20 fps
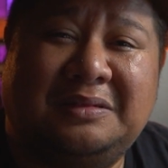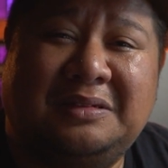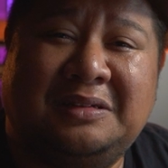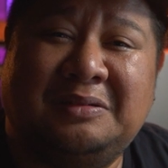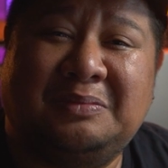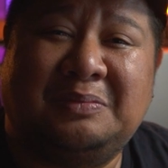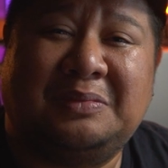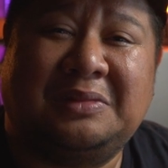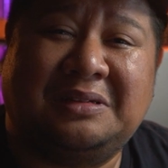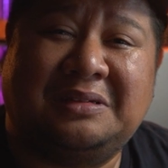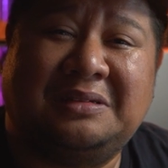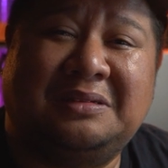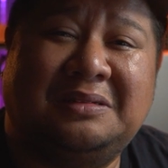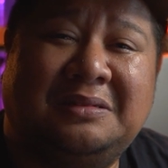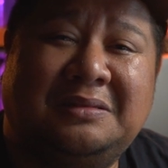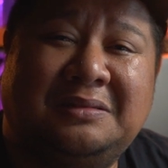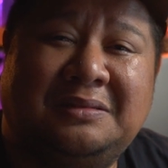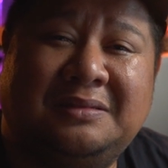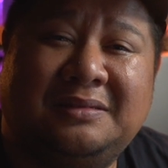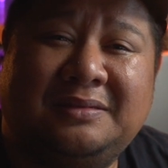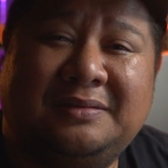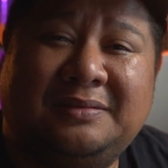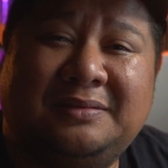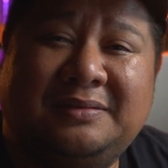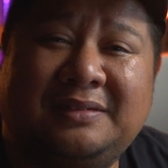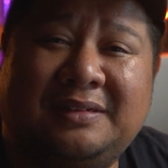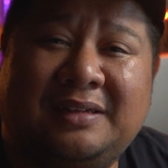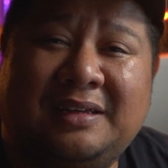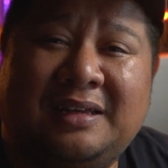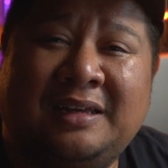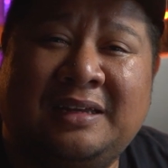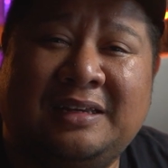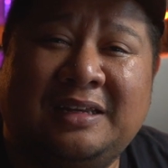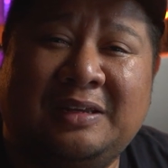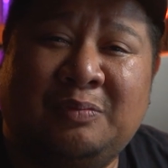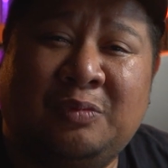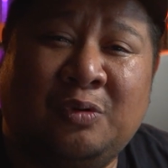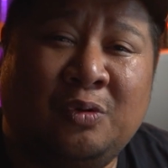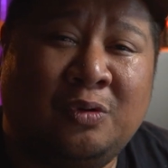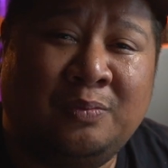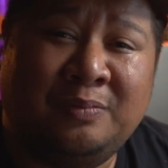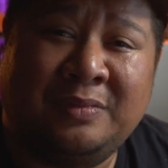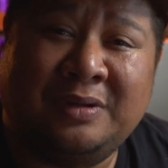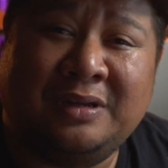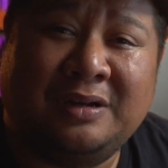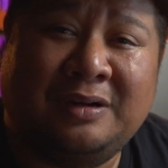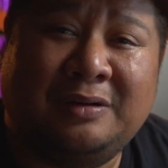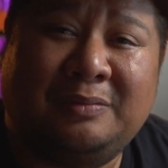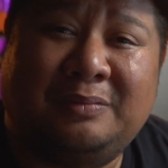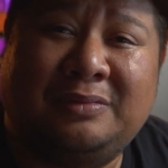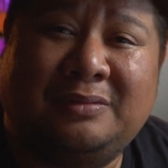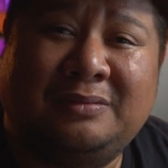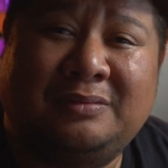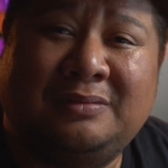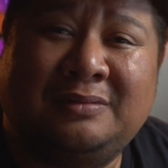in me and he pulled me up.